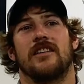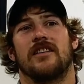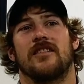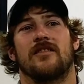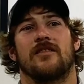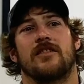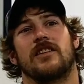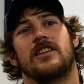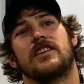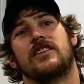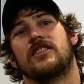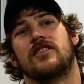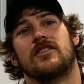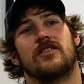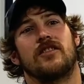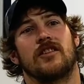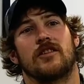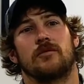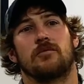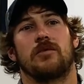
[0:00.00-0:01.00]
it flings the
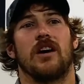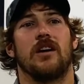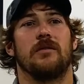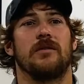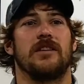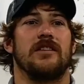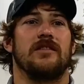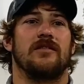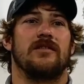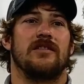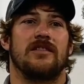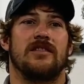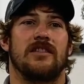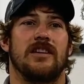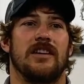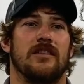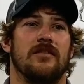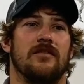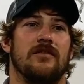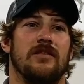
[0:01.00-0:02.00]
dirt probably
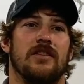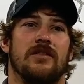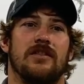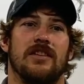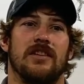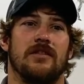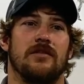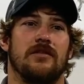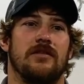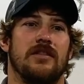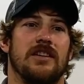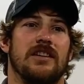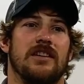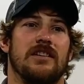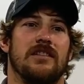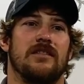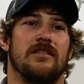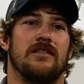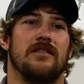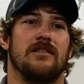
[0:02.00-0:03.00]
10-15 feet
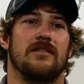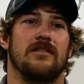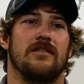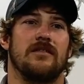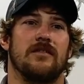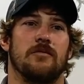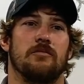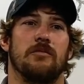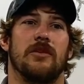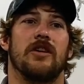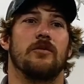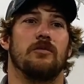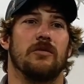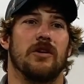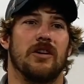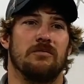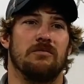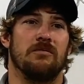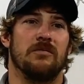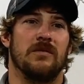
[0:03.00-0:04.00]

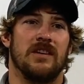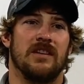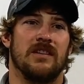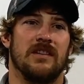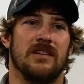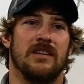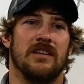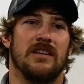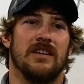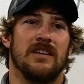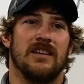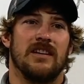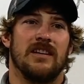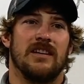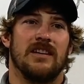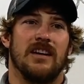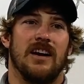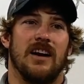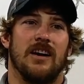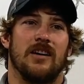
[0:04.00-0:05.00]
minimum
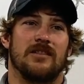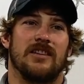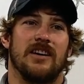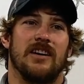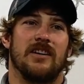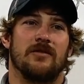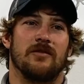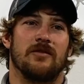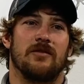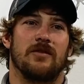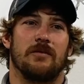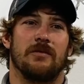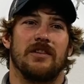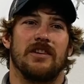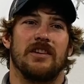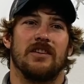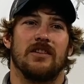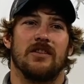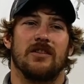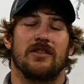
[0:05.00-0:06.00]
out down from the
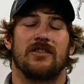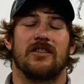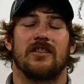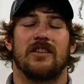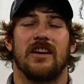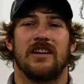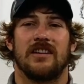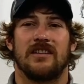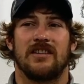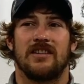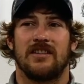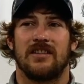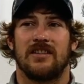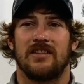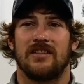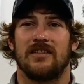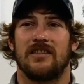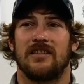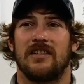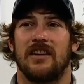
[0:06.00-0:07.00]
hill. So that
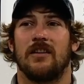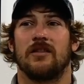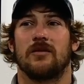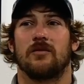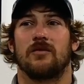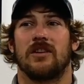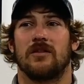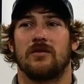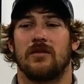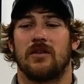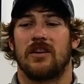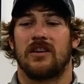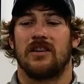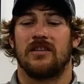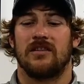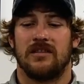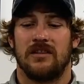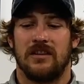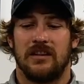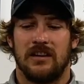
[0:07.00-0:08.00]
was one of our
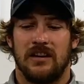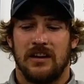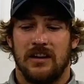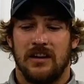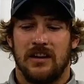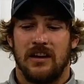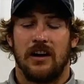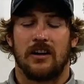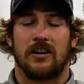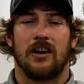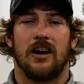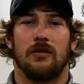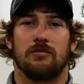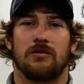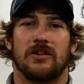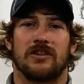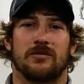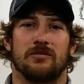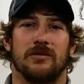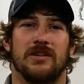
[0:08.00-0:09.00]

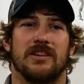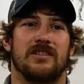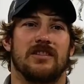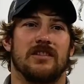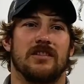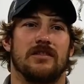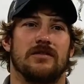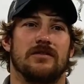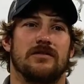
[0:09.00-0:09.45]
accomplishments of